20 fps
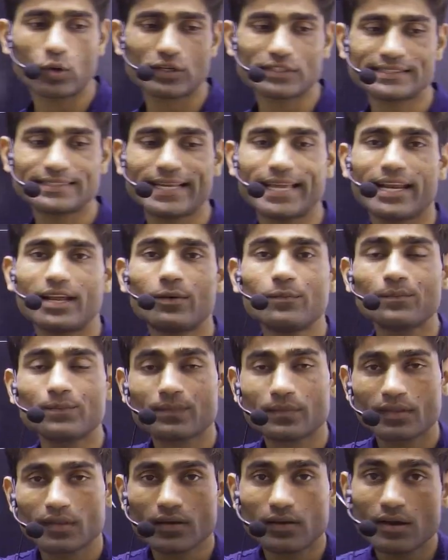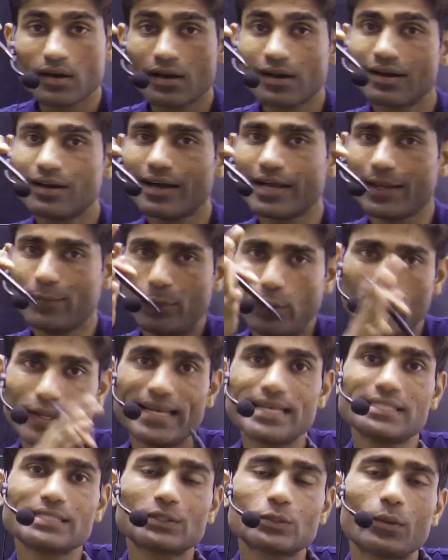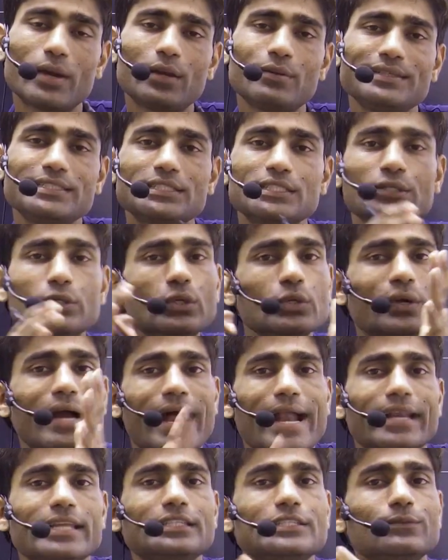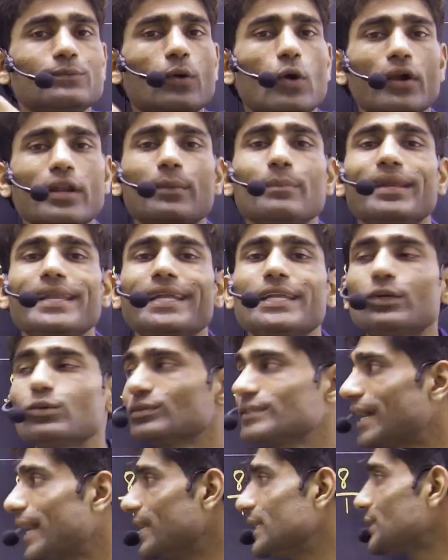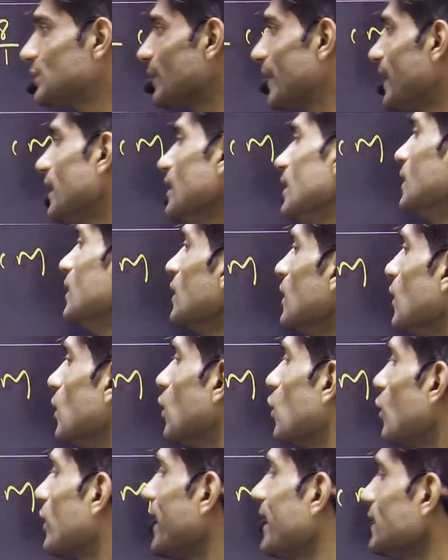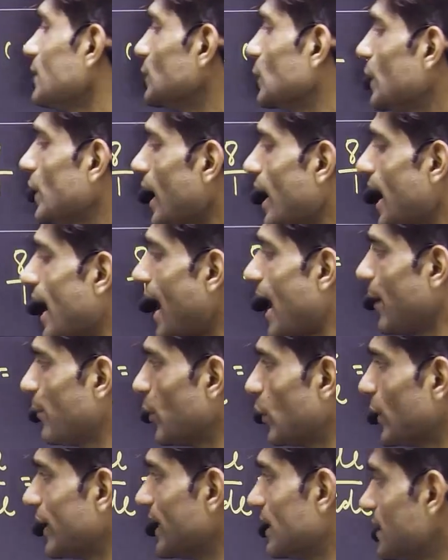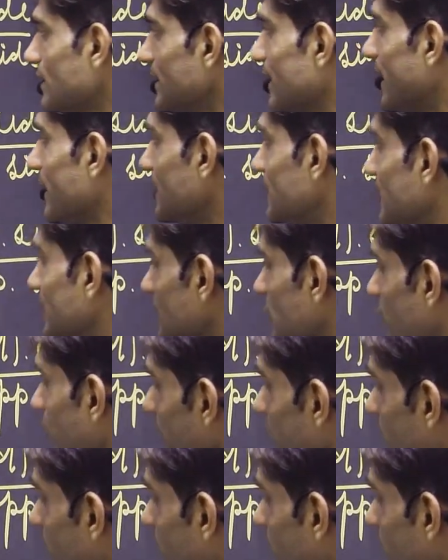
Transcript: theorem. Hypotenuse square, which is equal to addition for remaining two side square, okay. So hypotenuse AC square, which